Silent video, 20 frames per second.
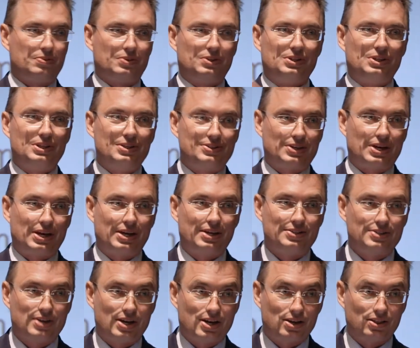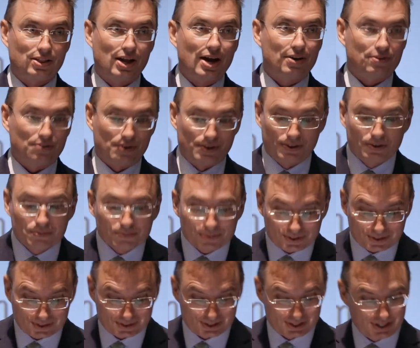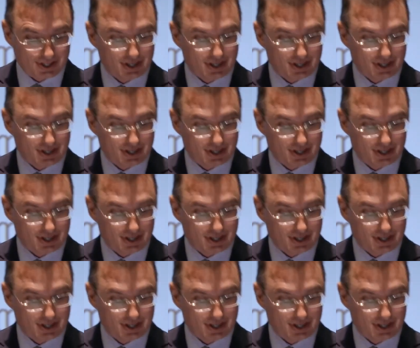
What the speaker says: in this case, logarithms.